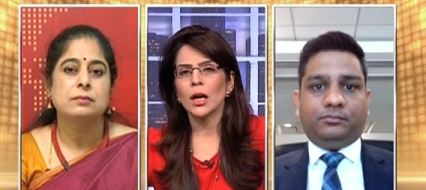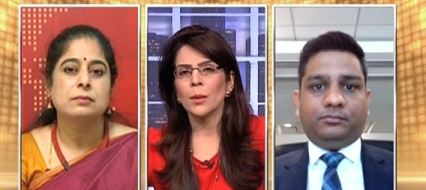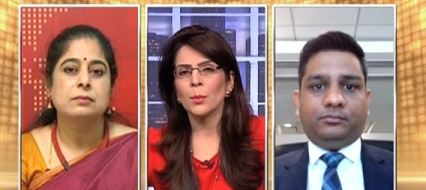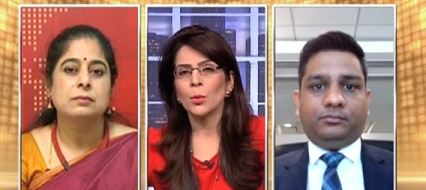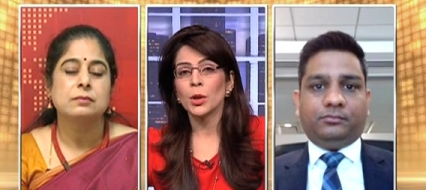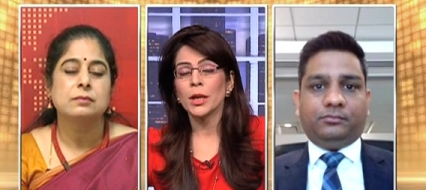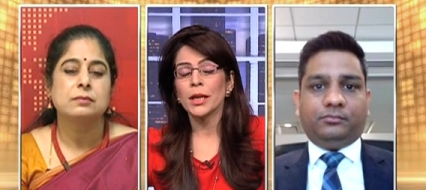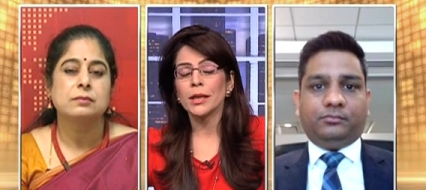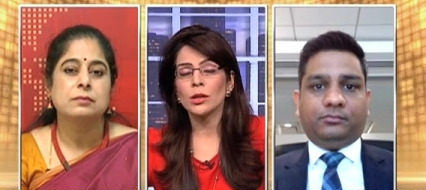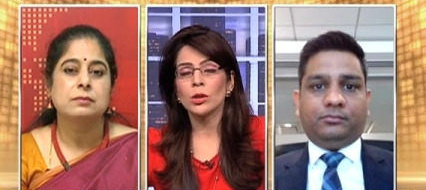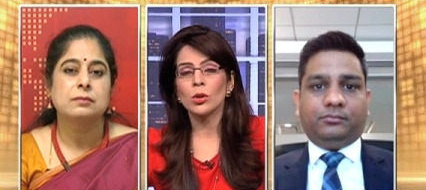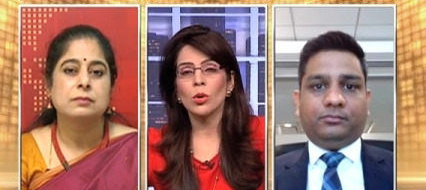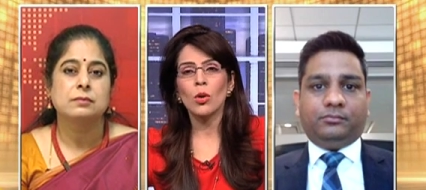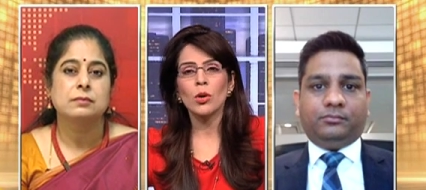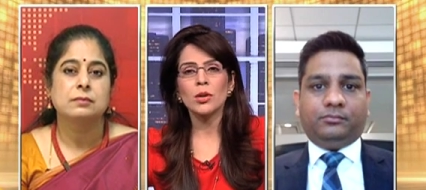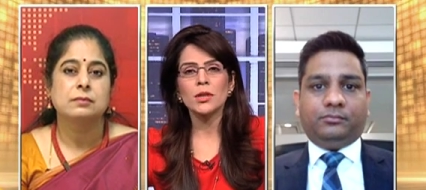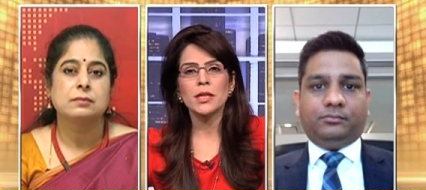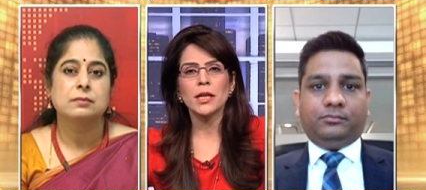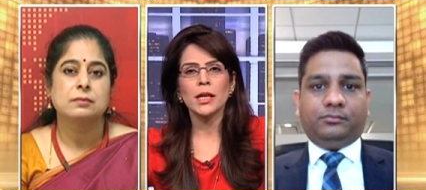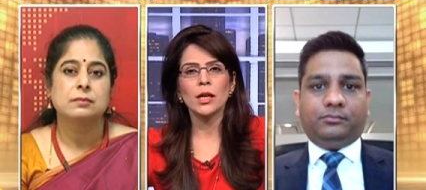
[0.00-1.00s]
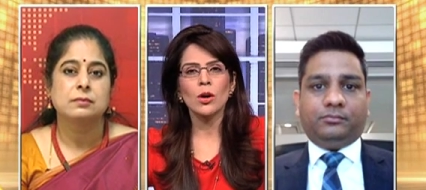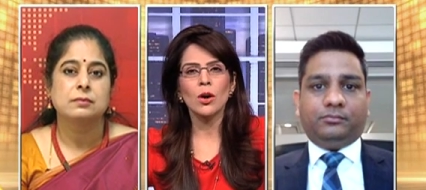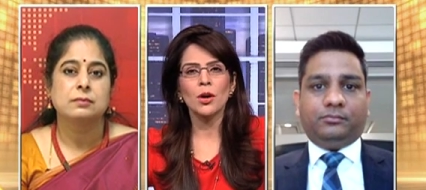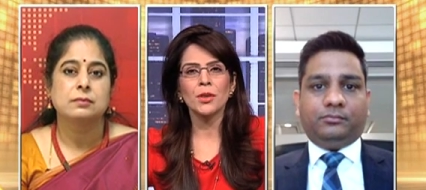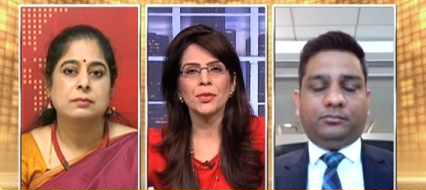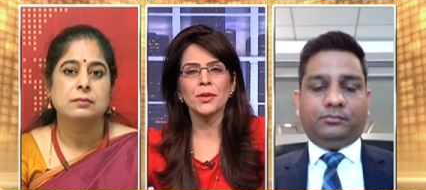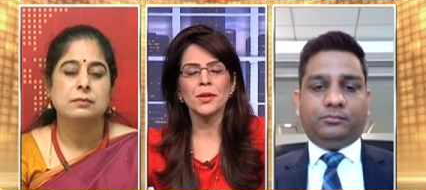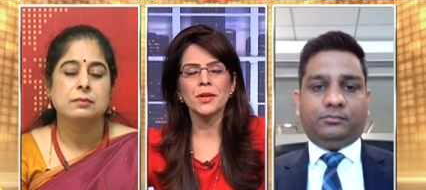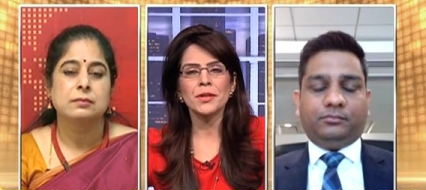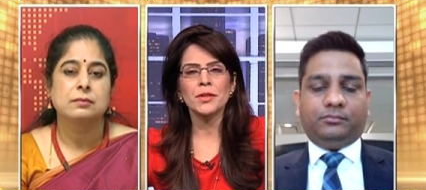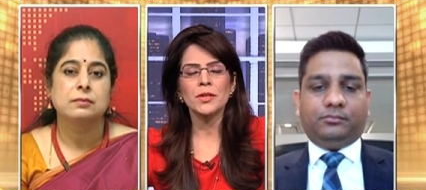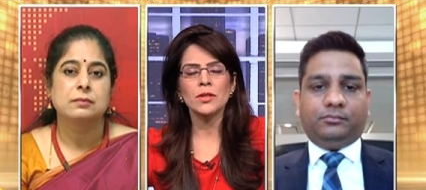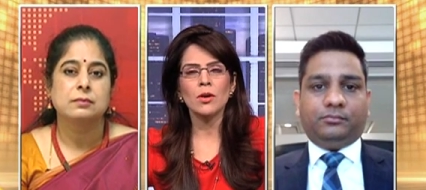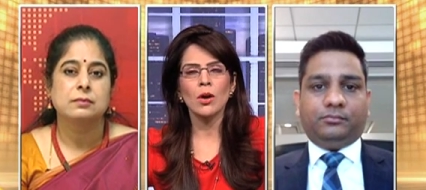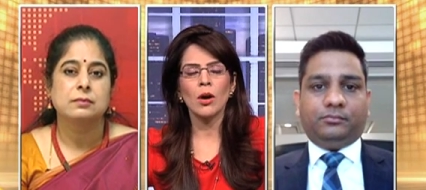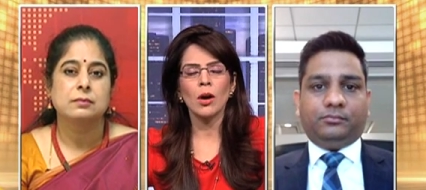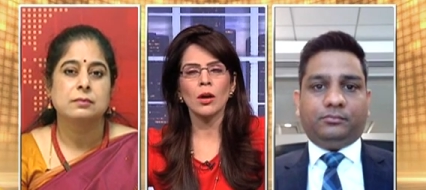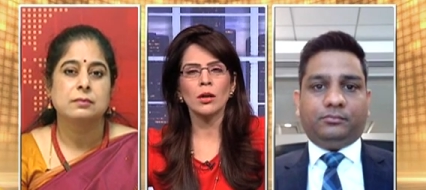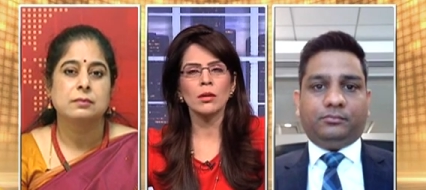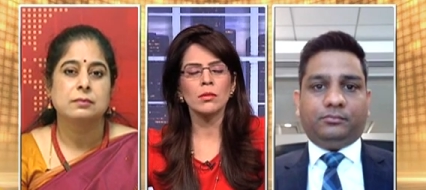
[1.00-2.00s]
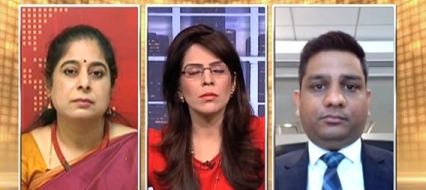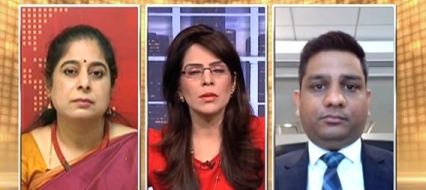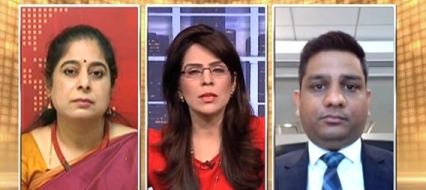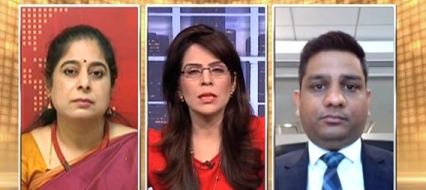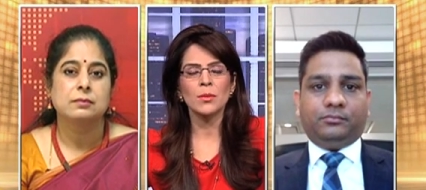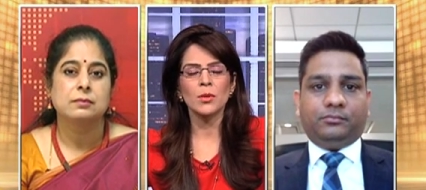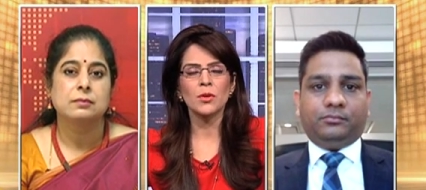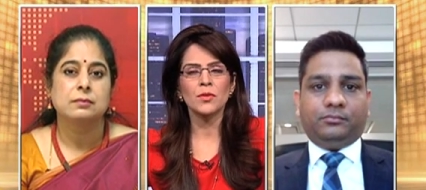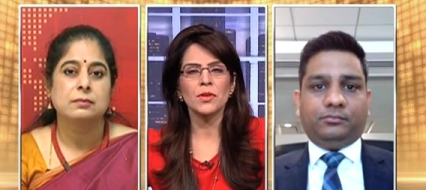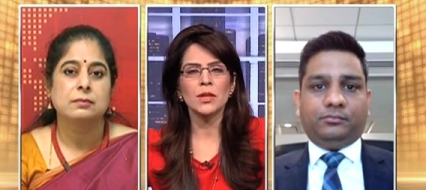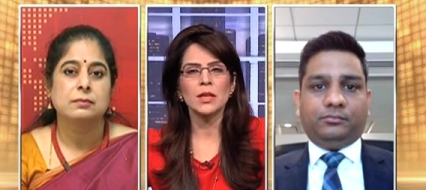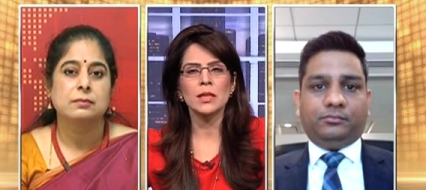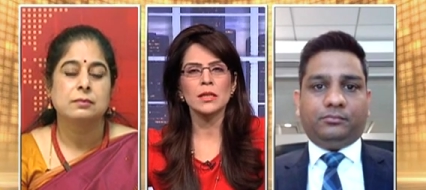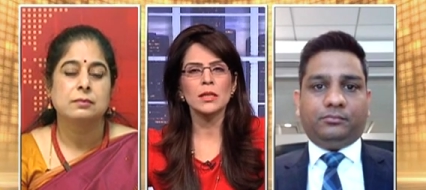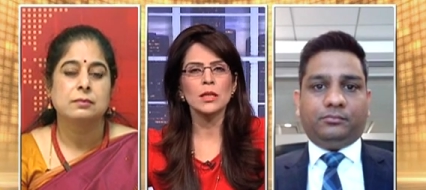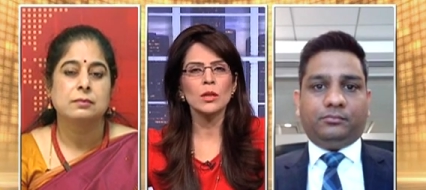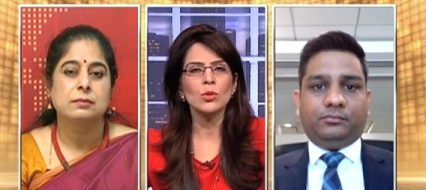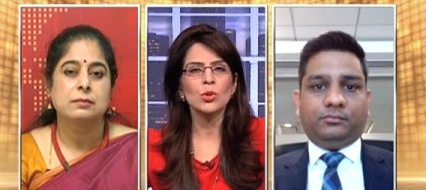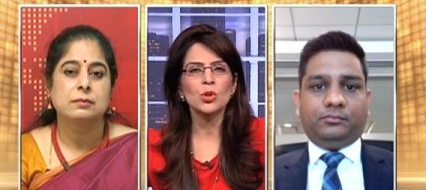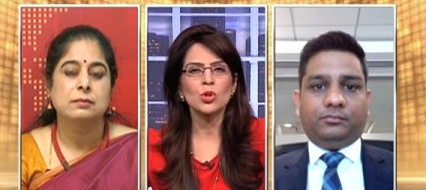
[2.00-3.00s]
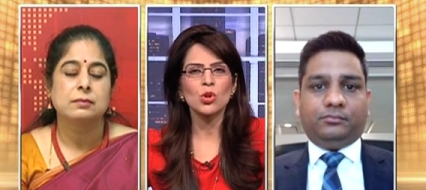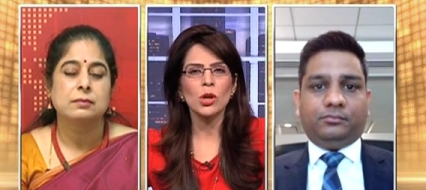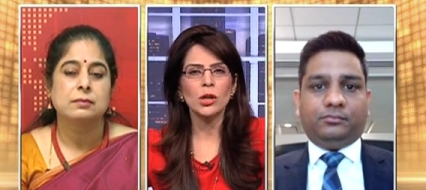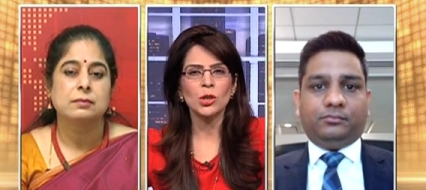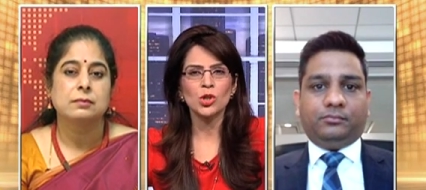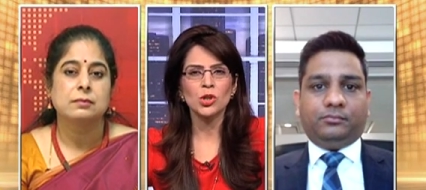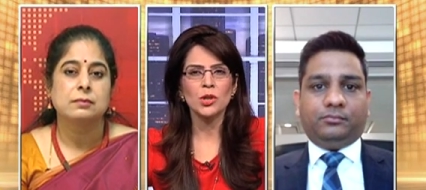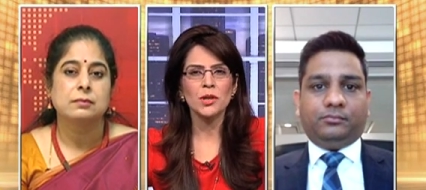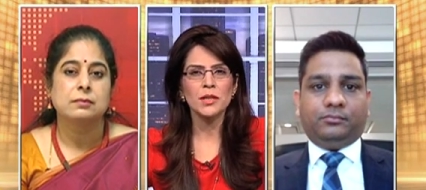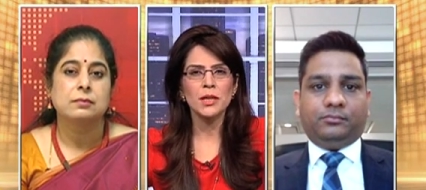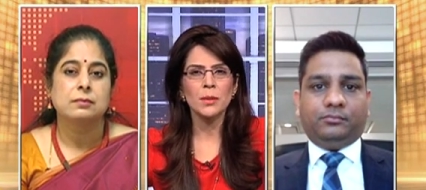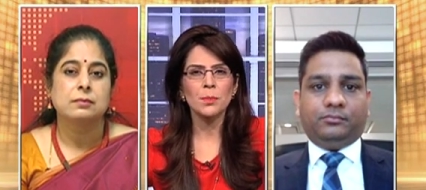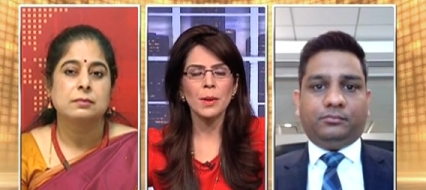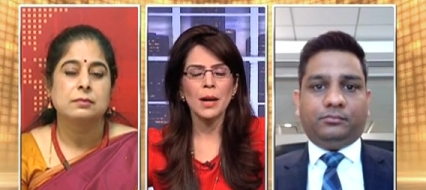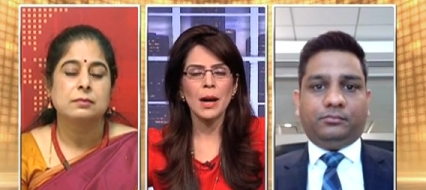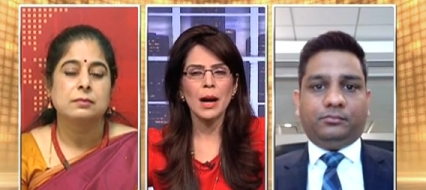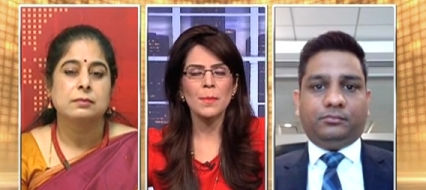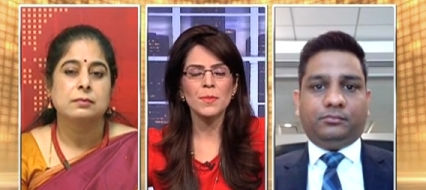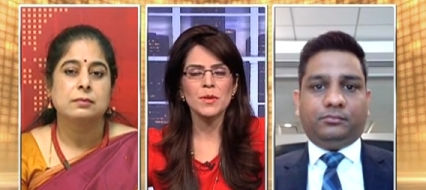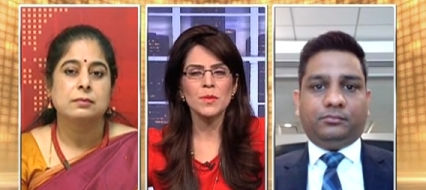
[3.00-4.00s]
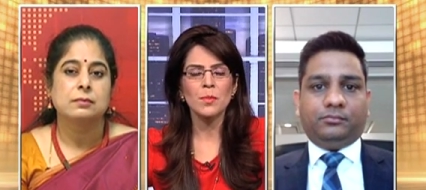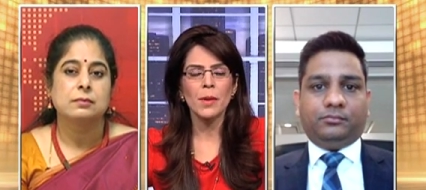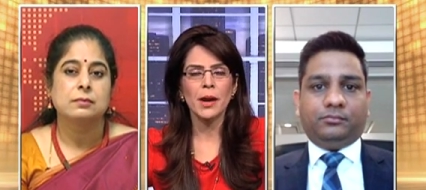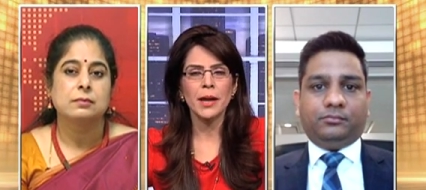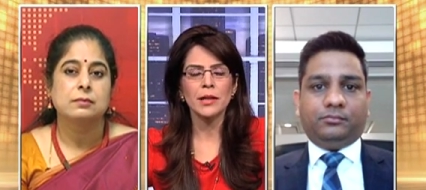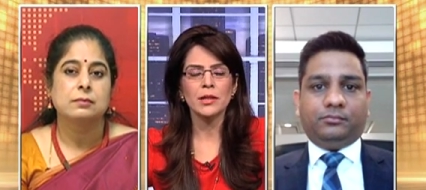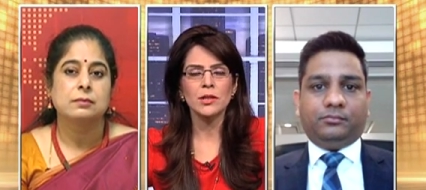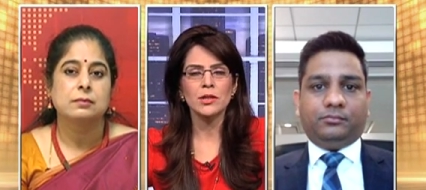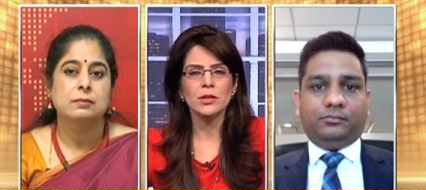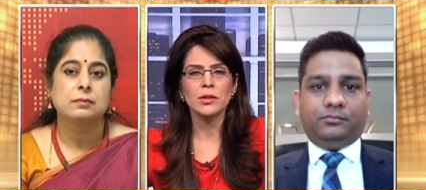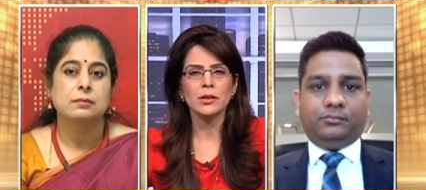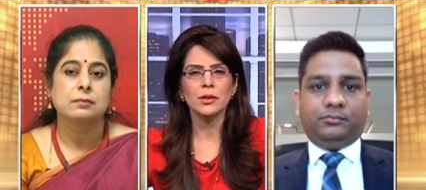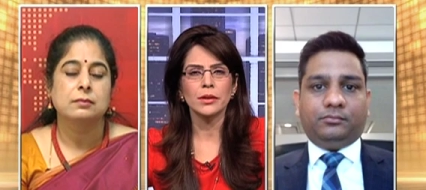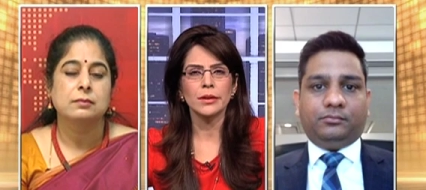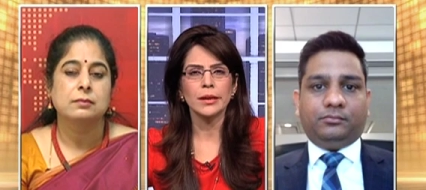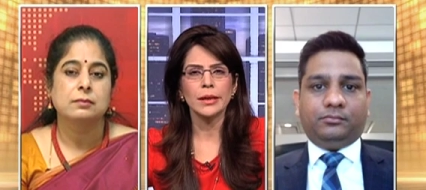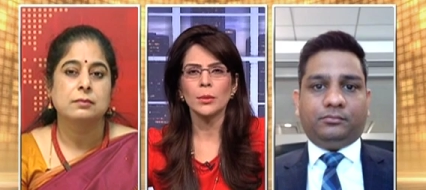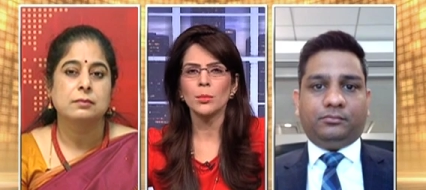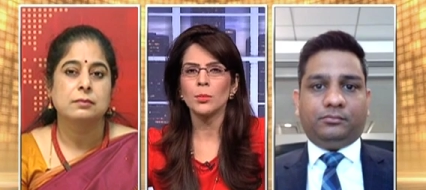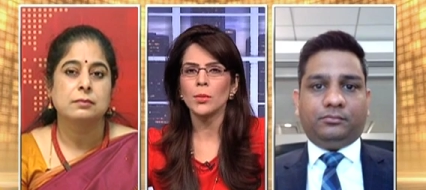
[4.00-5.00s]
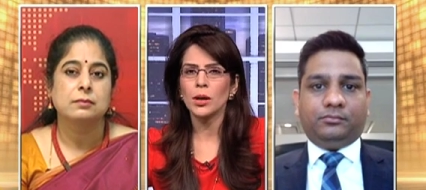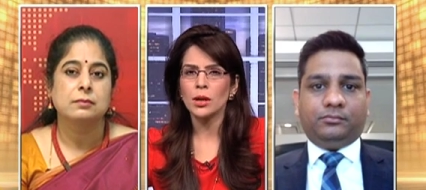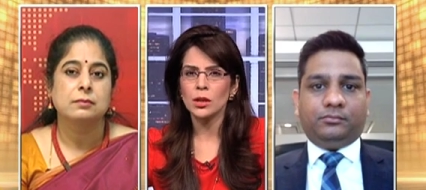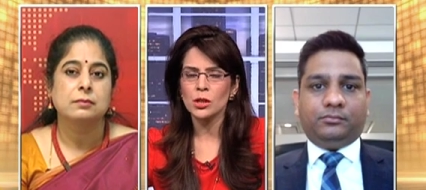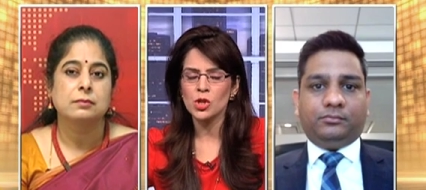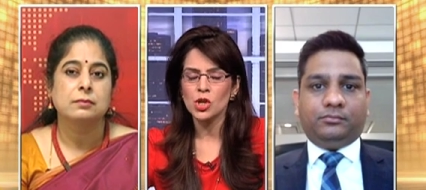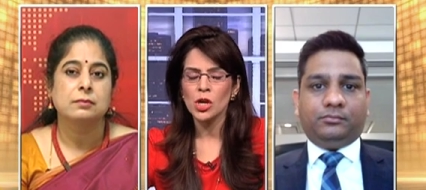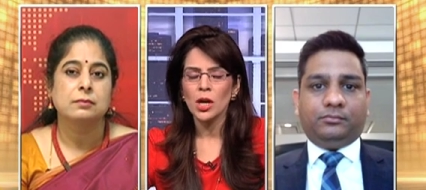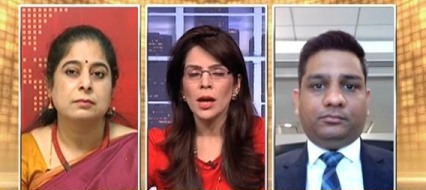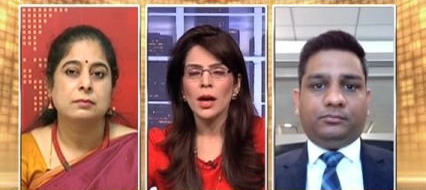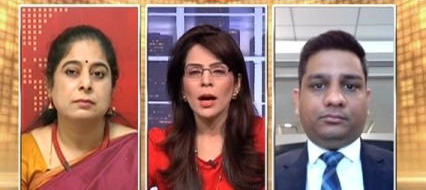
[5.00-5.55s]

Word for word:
Speaker 1: Puneet, your take on this, on some of these new structures that perhaps might emerge.